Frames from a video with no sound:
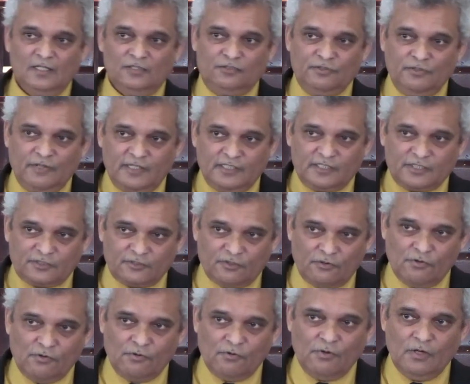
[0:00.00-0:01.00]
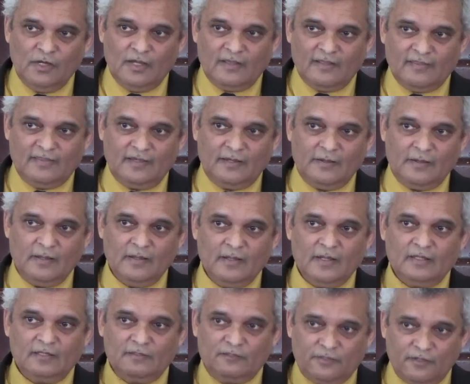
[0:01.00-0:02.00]
to restore the
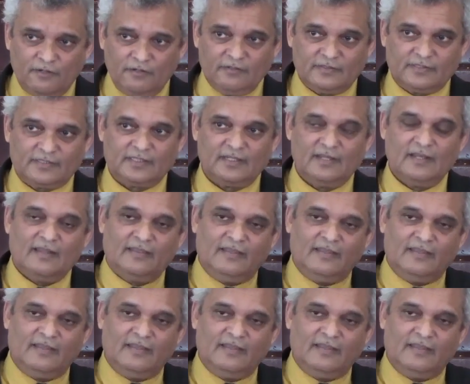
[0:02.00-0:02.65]
truths